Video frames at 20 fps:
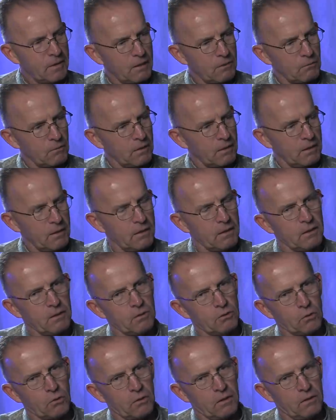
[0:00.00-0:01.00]
I really
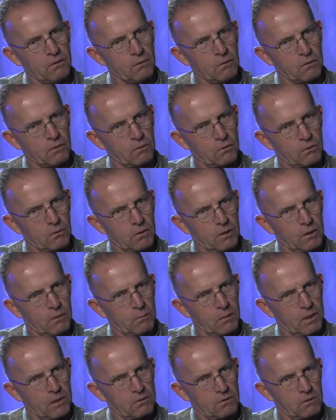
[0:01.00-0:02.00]
didn't join North Dakota
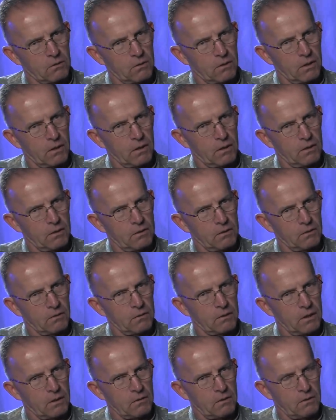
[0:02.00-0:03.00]
Army National Guard till
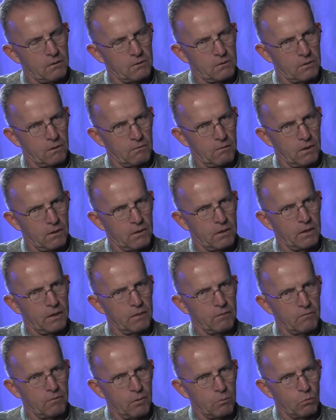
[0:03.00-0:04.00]

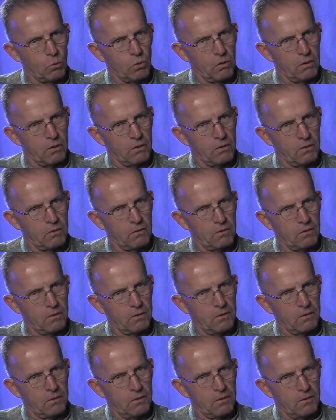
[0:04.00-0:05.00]
1979, February.
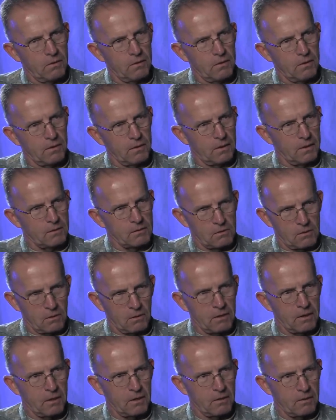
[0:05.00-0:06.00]
And I
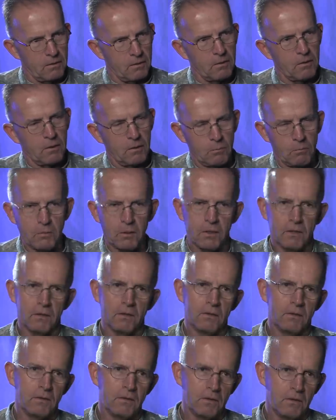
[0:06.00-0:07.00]
still had a
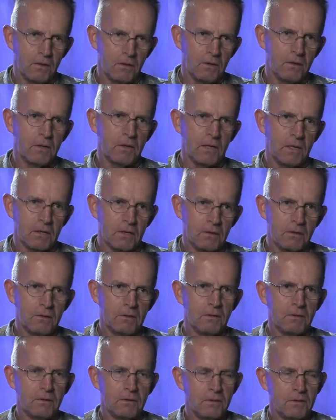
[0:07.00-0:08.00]
beard and long hair.
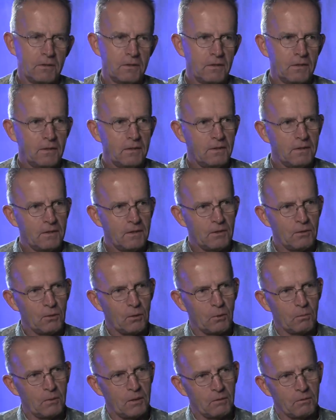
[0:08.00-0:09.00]
They
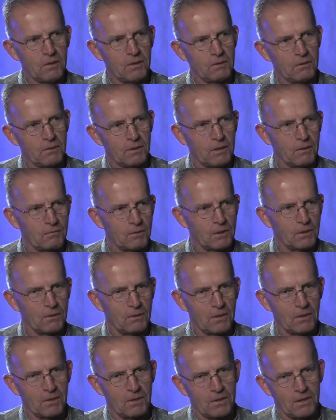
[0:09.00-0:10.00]
told me, well, you're going to have to
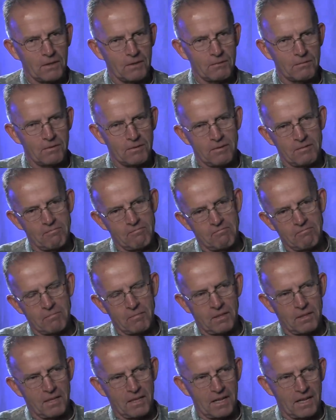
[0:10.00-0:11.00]
cut that off. And
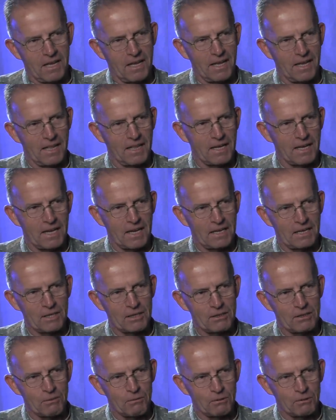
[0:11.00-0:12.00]
I, I
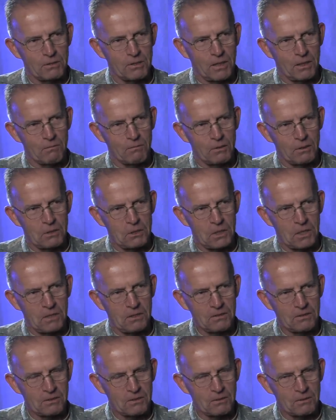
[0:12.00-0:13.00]
guess it was time for a
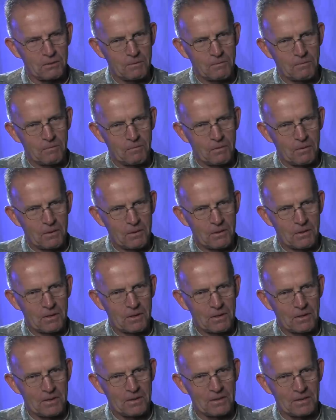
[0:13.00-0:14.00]
change.
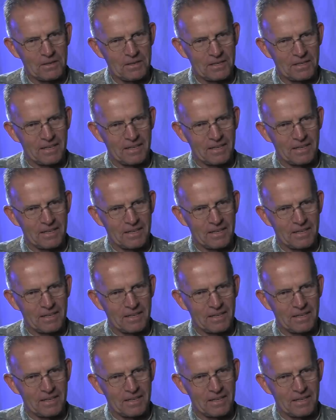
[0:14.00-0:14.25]
So.